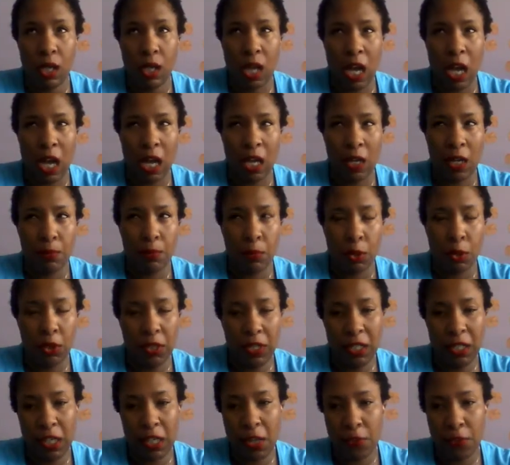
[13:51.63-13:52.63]
put it
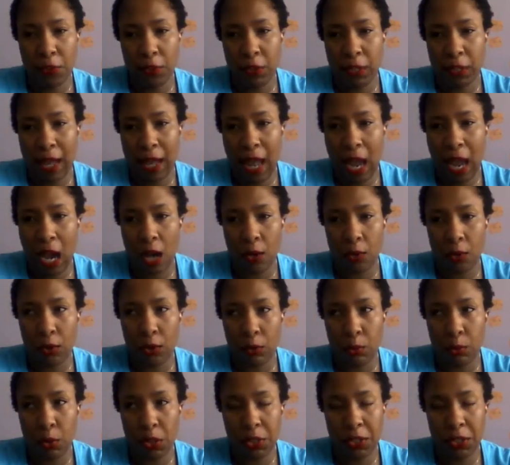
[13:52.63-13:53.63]
in another account or
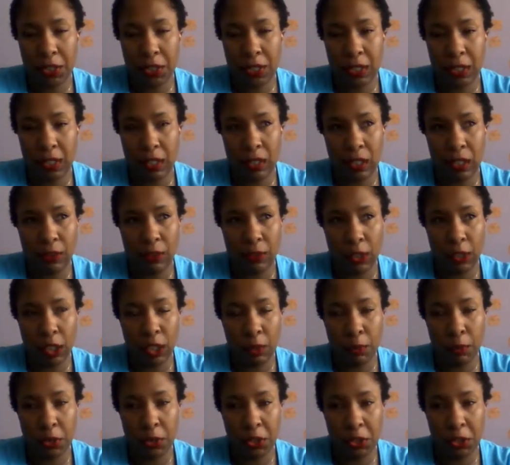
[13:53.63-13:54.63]
put it in an
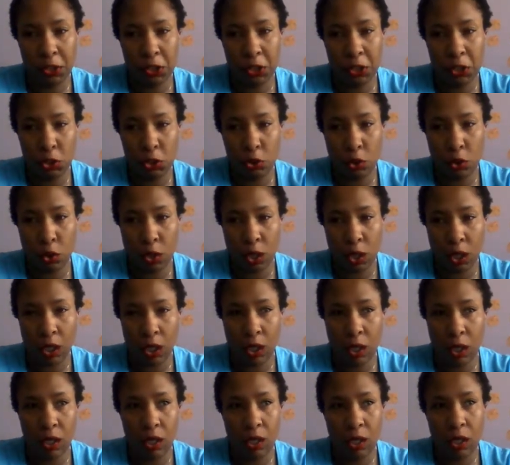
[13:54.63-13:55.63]
envelope, put it in a drawer,
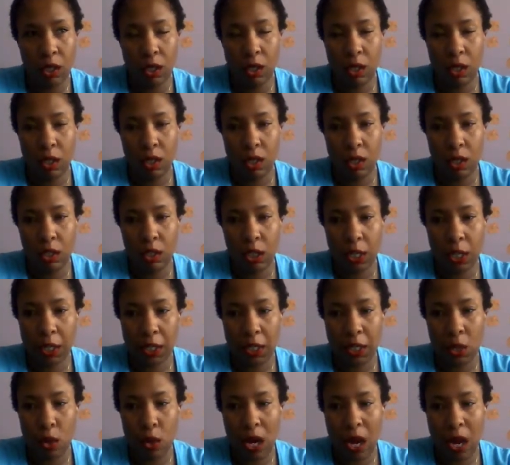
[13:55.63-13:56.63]
tuck it
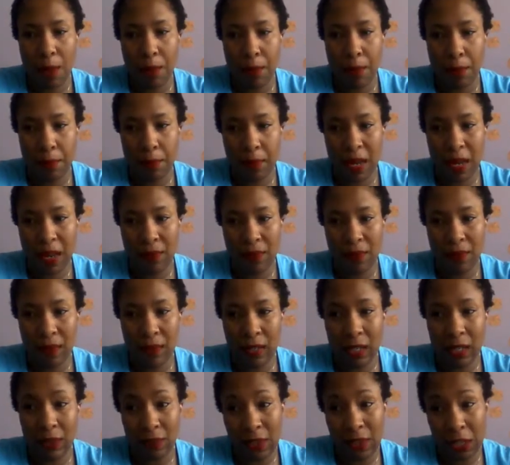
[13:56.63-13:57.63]
away. And
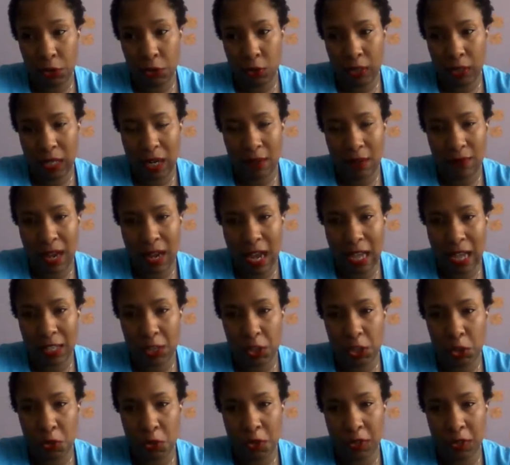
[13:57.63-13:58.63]
eventually, if not,
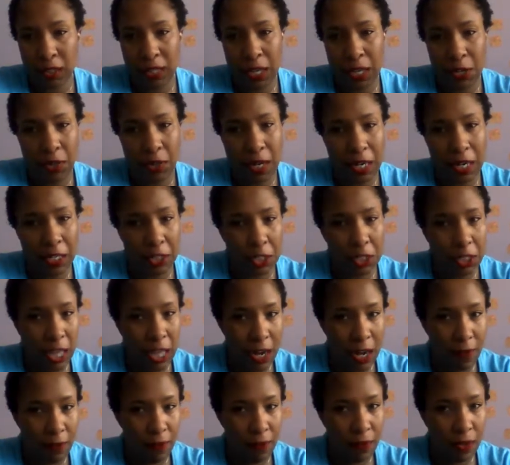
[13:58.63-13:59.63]
sooner or later, get a
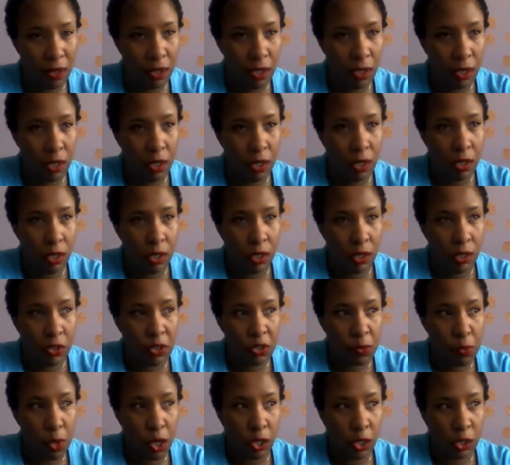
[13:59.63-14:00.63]
safe,
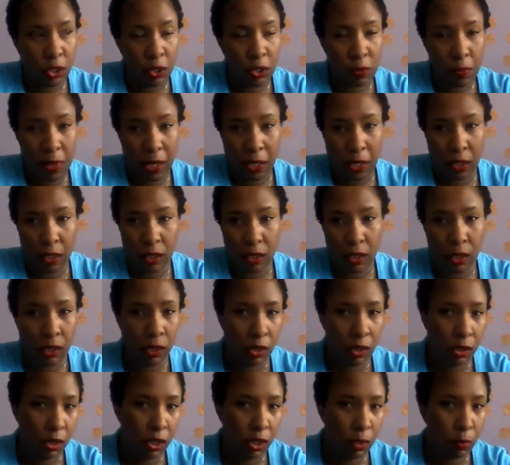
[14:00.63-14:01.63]
smaller or bigger,
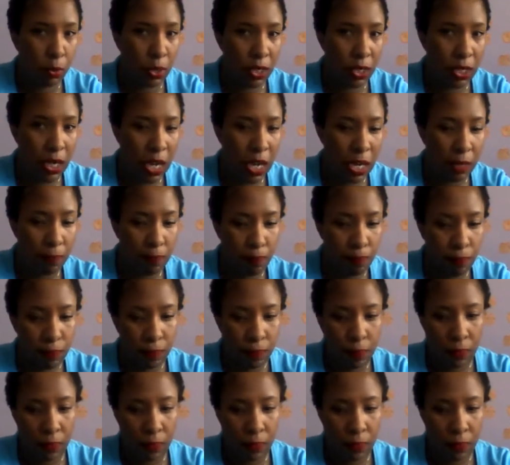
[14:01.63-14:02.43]
to put it in.